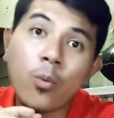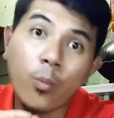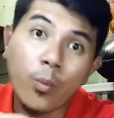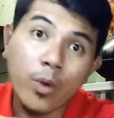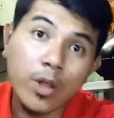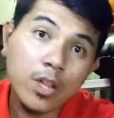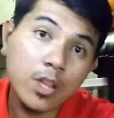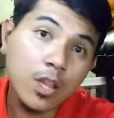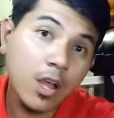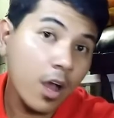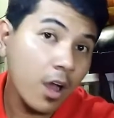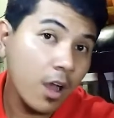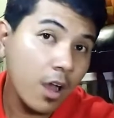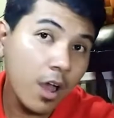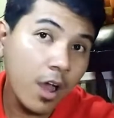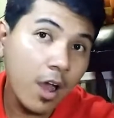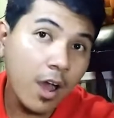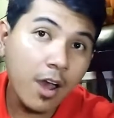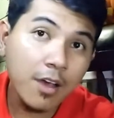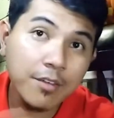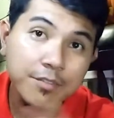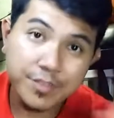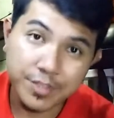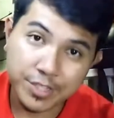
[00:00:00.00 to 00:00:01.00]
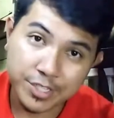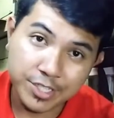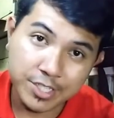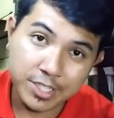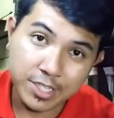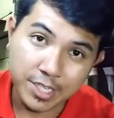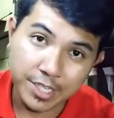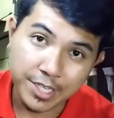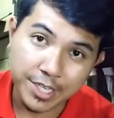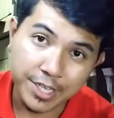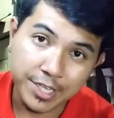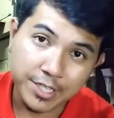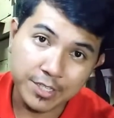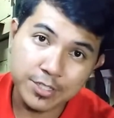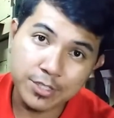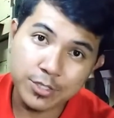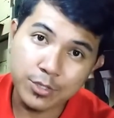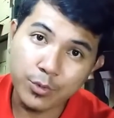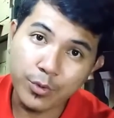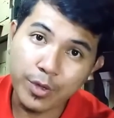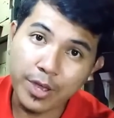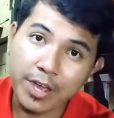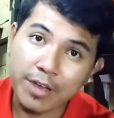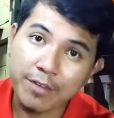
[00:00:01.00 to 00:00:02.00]
Well, obviously,
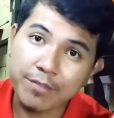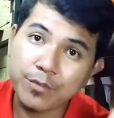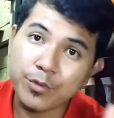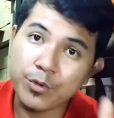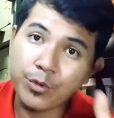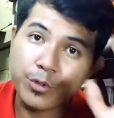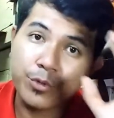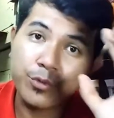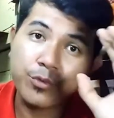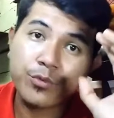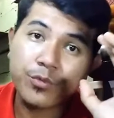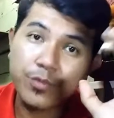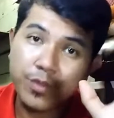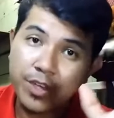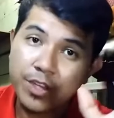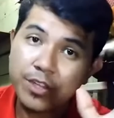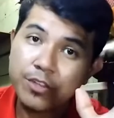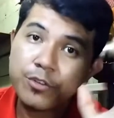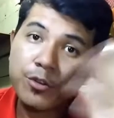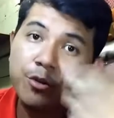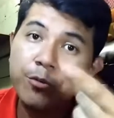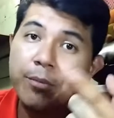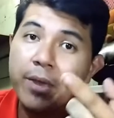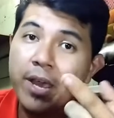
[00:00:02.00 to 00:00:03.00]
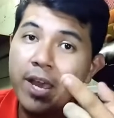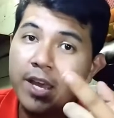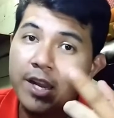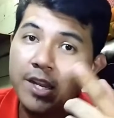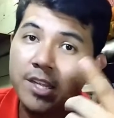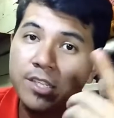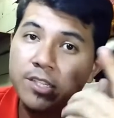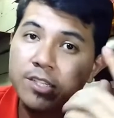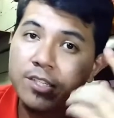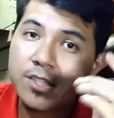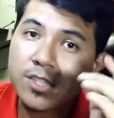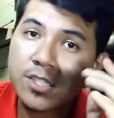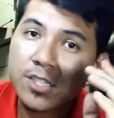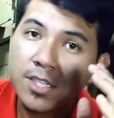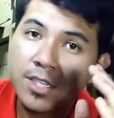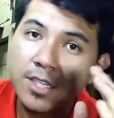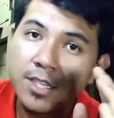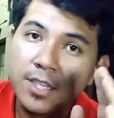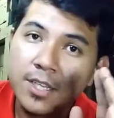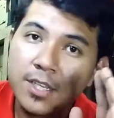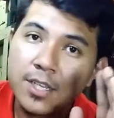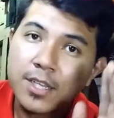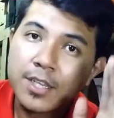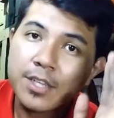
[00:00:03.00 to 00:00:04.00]
so after you feed your mantis,
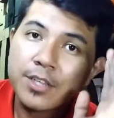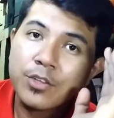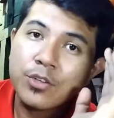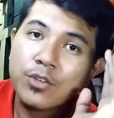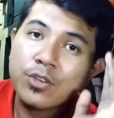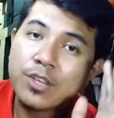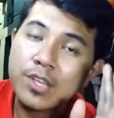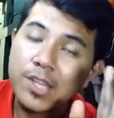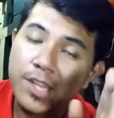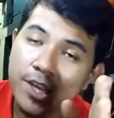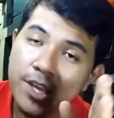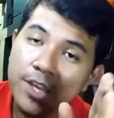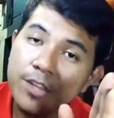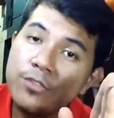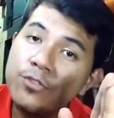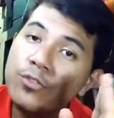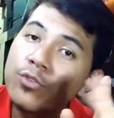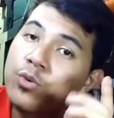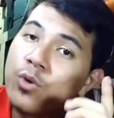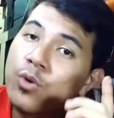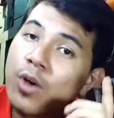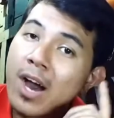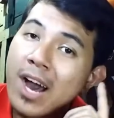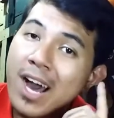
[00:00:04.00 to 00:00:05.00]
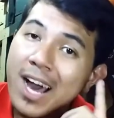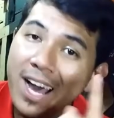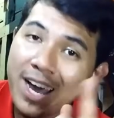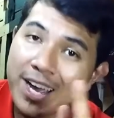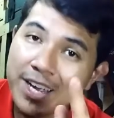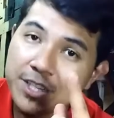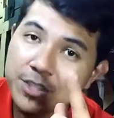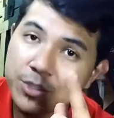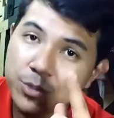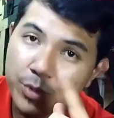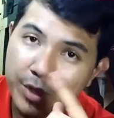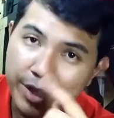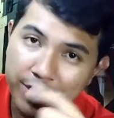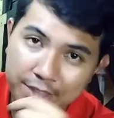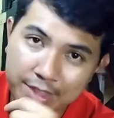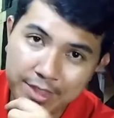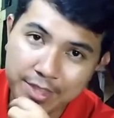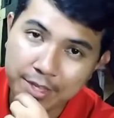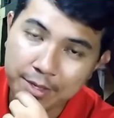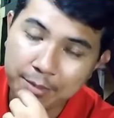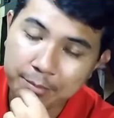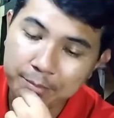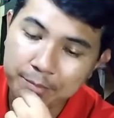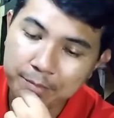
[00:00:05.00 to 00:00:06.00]
you need to
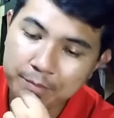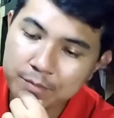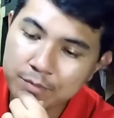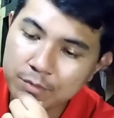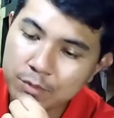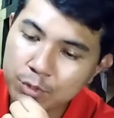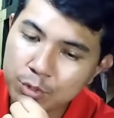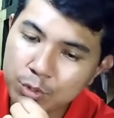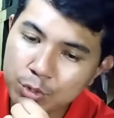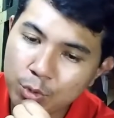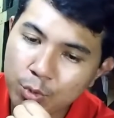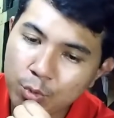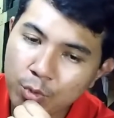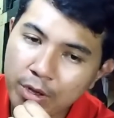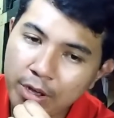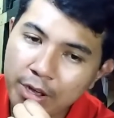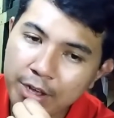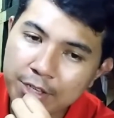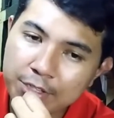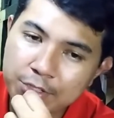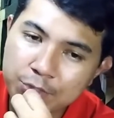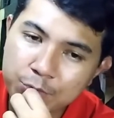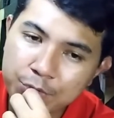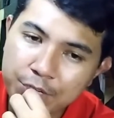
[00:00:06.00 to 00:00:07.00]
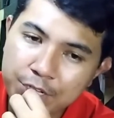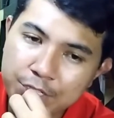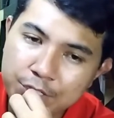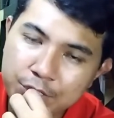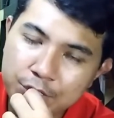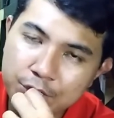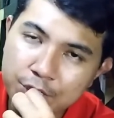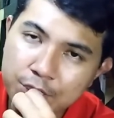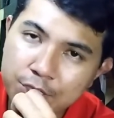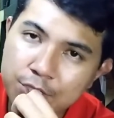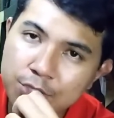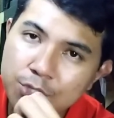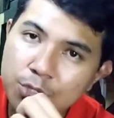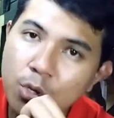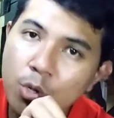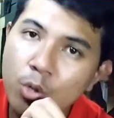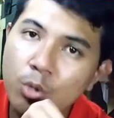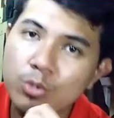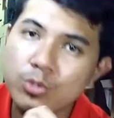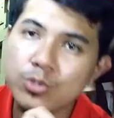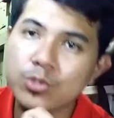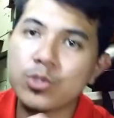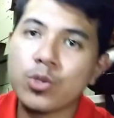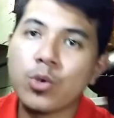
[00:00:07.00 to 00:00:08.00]
hydrate them. So hydration is
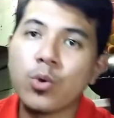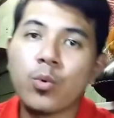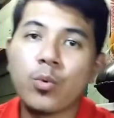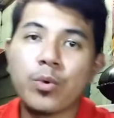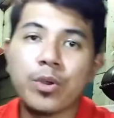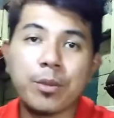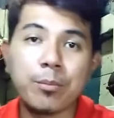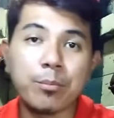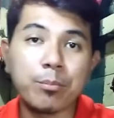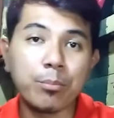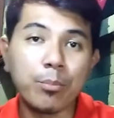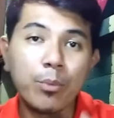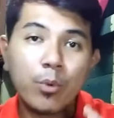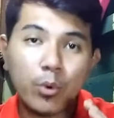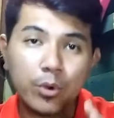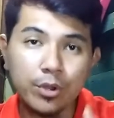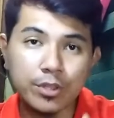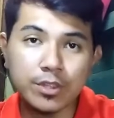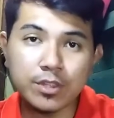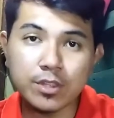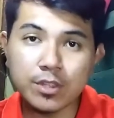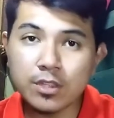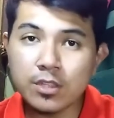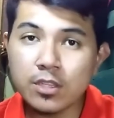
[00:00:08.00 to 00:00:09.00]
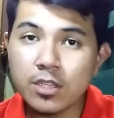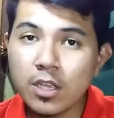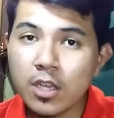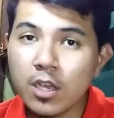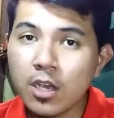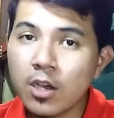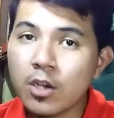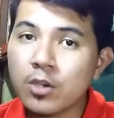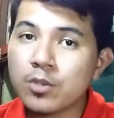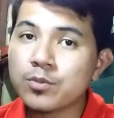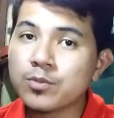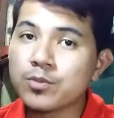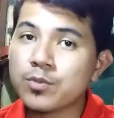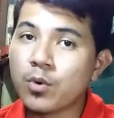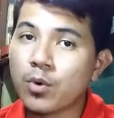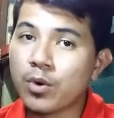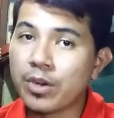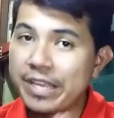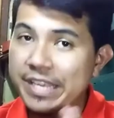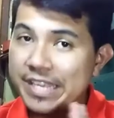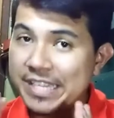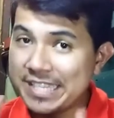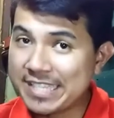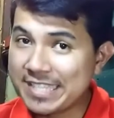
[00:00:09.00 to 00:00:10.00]
also important
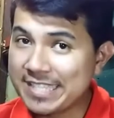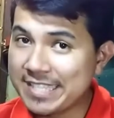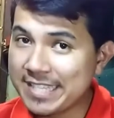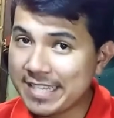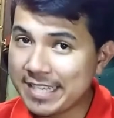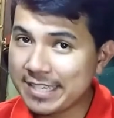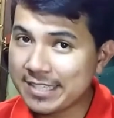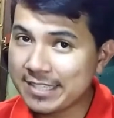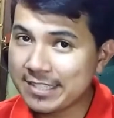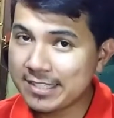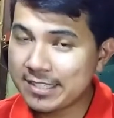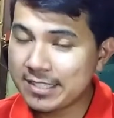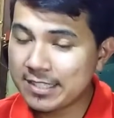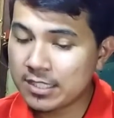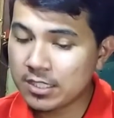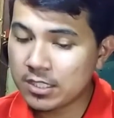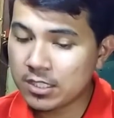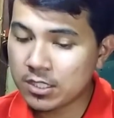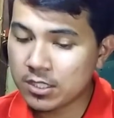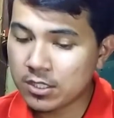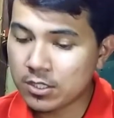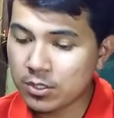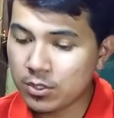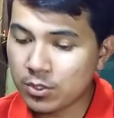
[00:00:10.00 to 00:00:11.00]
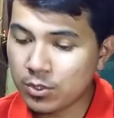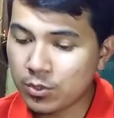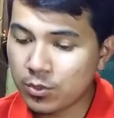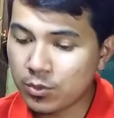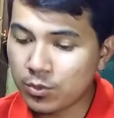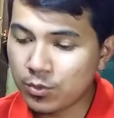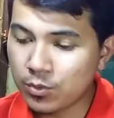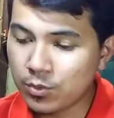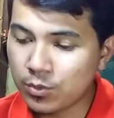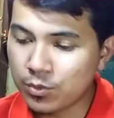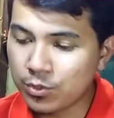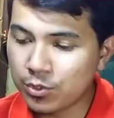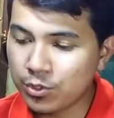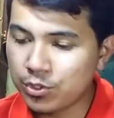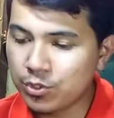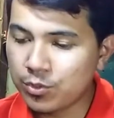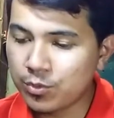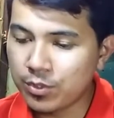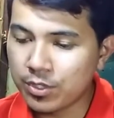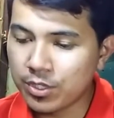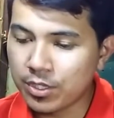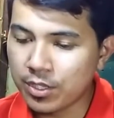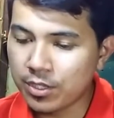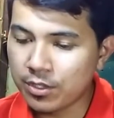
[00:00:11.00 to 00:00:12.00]
for insects. So
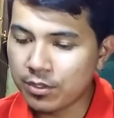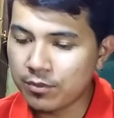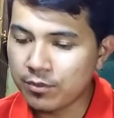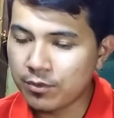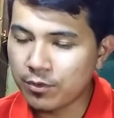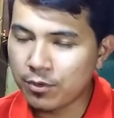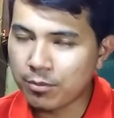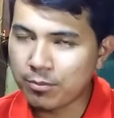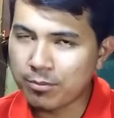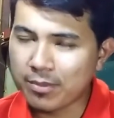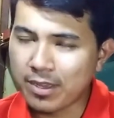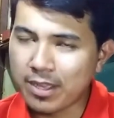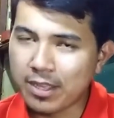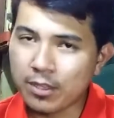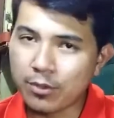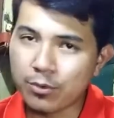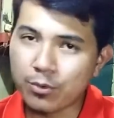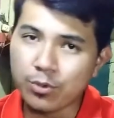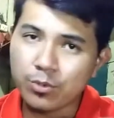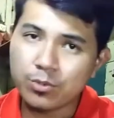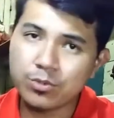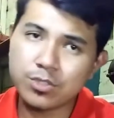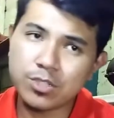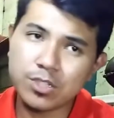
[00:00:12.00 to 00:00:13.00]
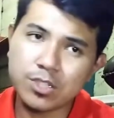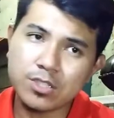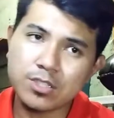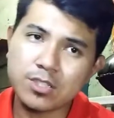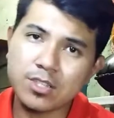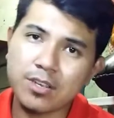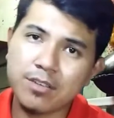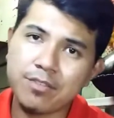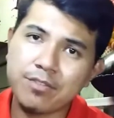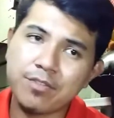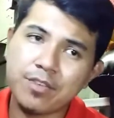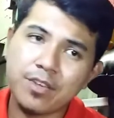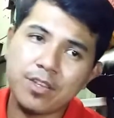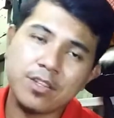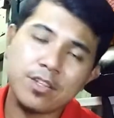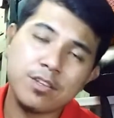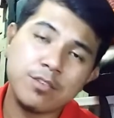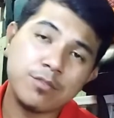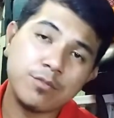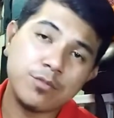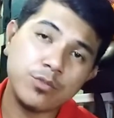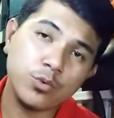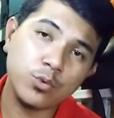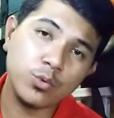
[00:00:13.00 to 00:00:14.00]
usually for my roaches, I feed
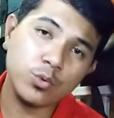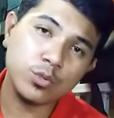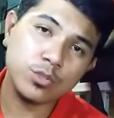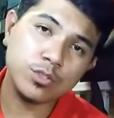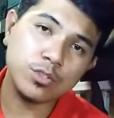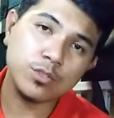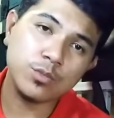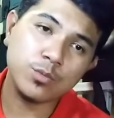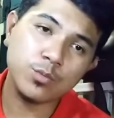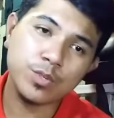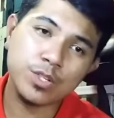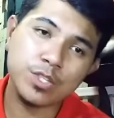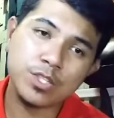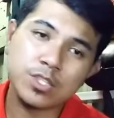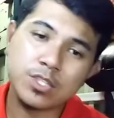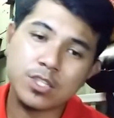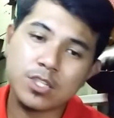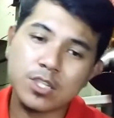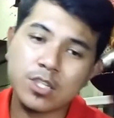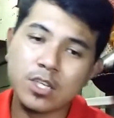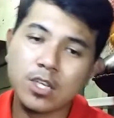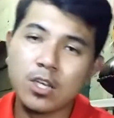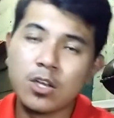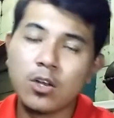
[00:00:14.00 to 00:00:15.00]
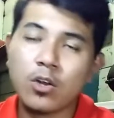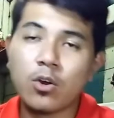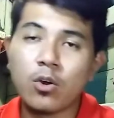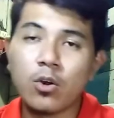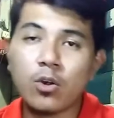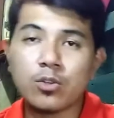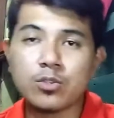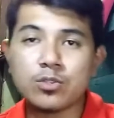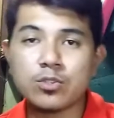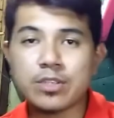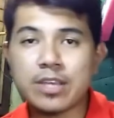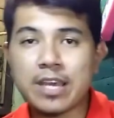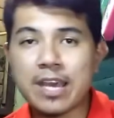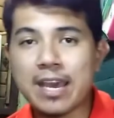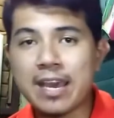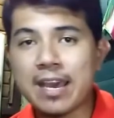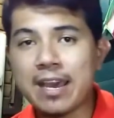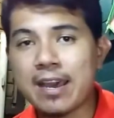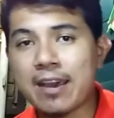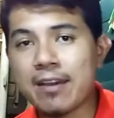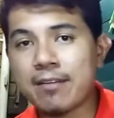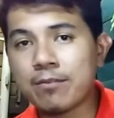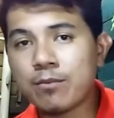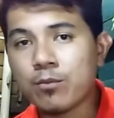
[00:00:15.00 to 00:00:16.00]
them fruits which also
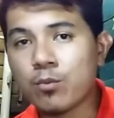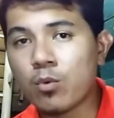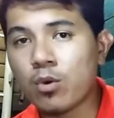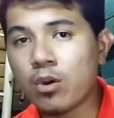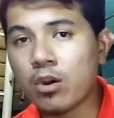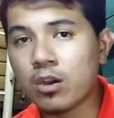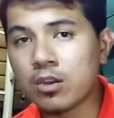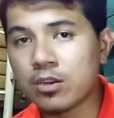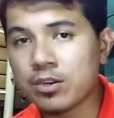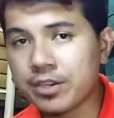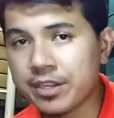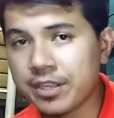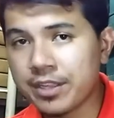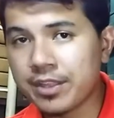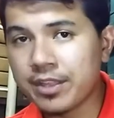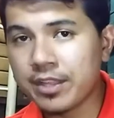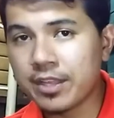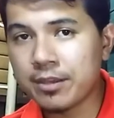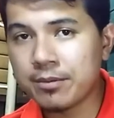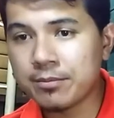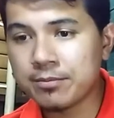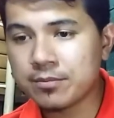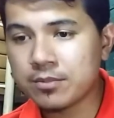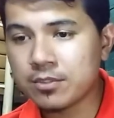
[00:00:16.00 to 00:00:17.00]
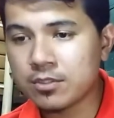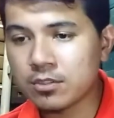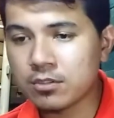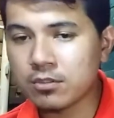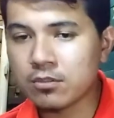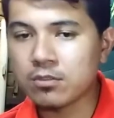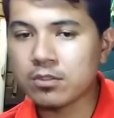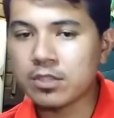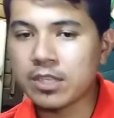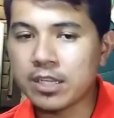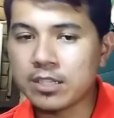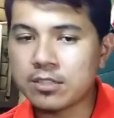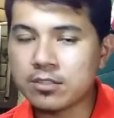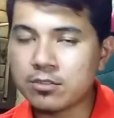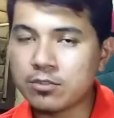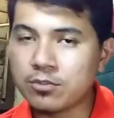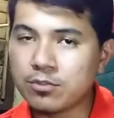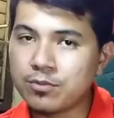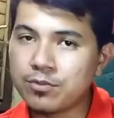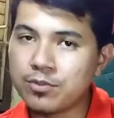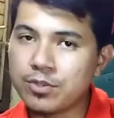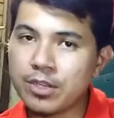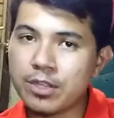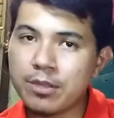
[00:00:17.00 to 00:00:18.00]
have water in them, so that's
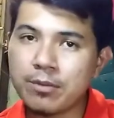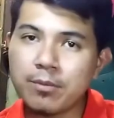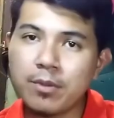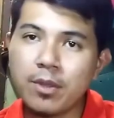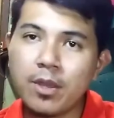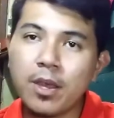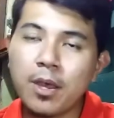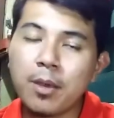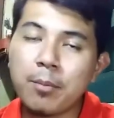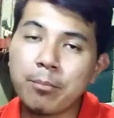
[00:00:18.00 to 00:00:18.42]
good for them.